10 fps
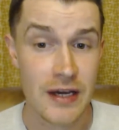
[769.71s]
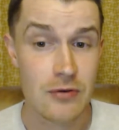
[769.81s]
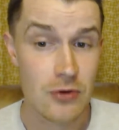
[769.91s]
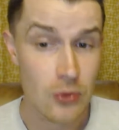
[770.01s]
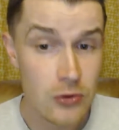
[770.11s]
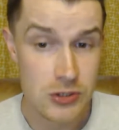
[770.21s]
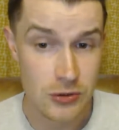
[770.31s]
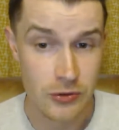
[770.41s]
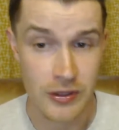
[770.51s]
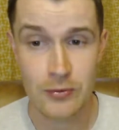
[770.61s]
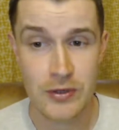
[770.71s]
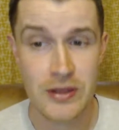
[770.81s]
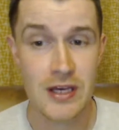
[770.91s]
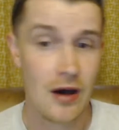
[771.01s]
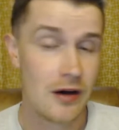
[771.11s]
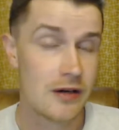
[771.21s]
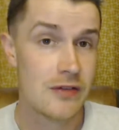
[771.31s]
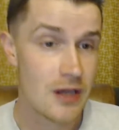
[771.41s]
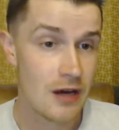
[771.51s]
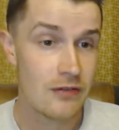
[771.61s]
were also there with the Ark of the
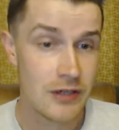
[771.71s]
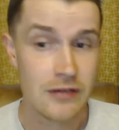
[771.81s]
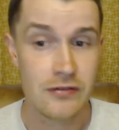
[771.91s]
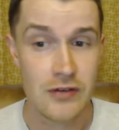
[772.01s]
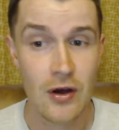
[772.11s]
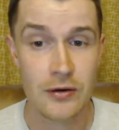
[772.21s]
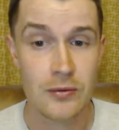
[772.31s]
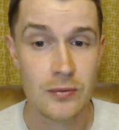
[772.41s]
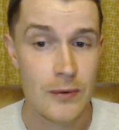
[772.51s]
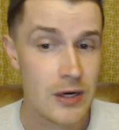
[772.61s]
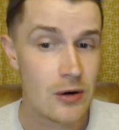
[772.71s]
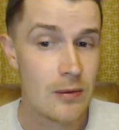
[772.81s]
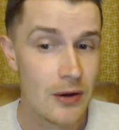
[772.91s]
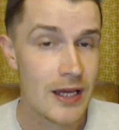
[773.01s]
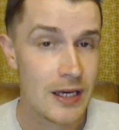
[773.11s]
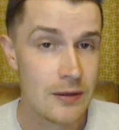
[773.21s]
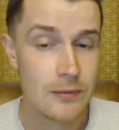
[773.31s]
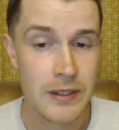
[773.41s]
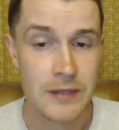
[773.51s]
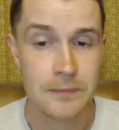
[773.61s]
Covenant of God. Well, we know about them, don't
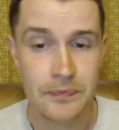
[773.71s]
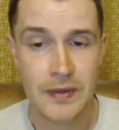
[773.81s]
we?